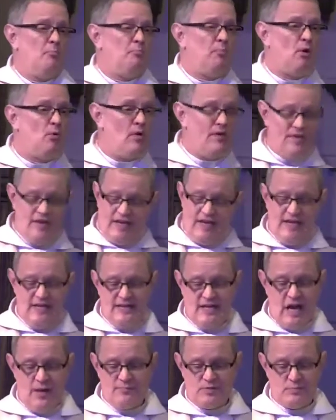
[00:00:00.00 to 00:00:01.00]
But when the
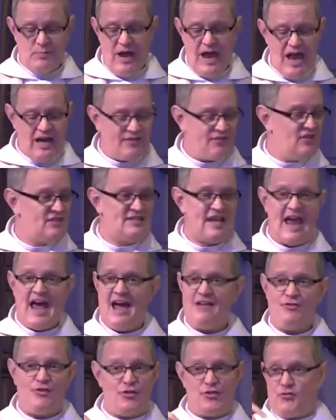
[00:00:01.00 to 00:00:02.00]
kid comes back, the
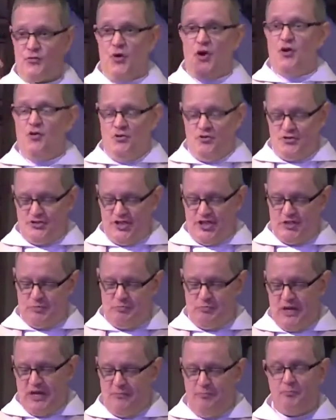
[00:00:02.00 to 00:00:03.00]
dad throws this
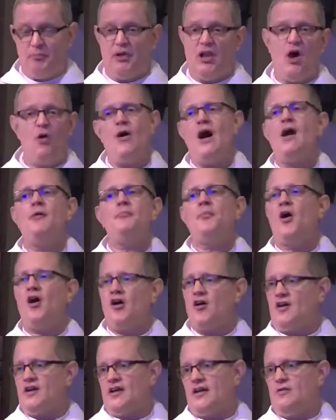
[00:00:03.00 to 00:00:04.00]
big blowout
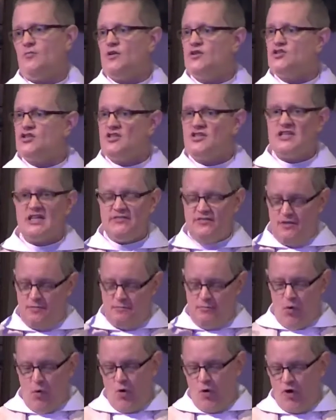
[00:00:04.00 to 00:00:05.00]
party, which is even
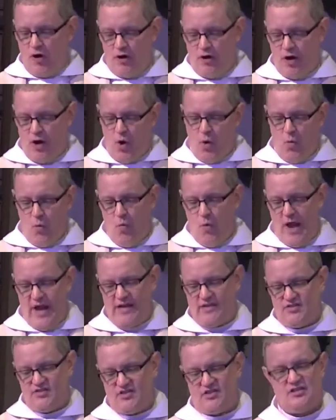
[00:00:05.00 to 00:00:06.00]
more
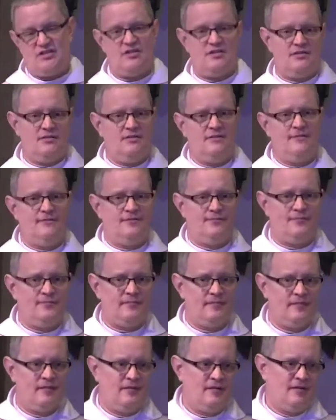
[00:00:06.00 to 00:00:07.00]
waste.
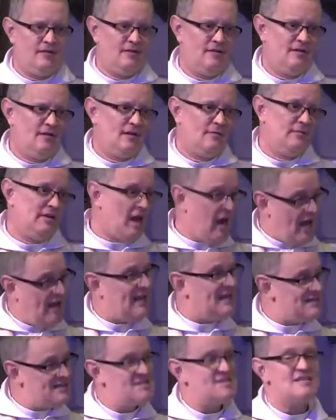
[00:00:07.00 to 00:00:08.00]
I mean, I
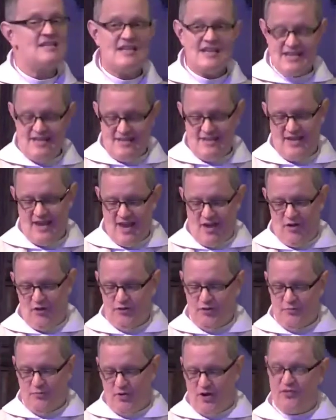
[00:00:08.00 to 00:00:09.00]
can see the
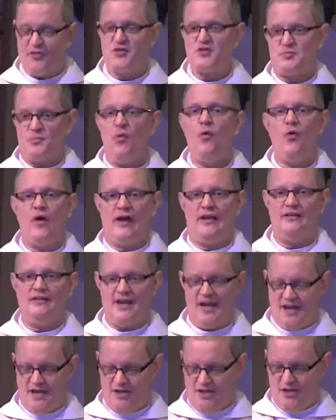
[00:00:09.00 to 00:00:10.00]
elder brother's point,
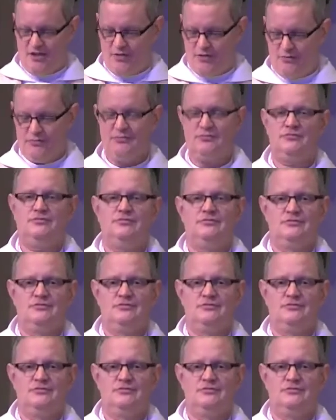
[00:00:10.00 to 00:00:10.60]
can't you?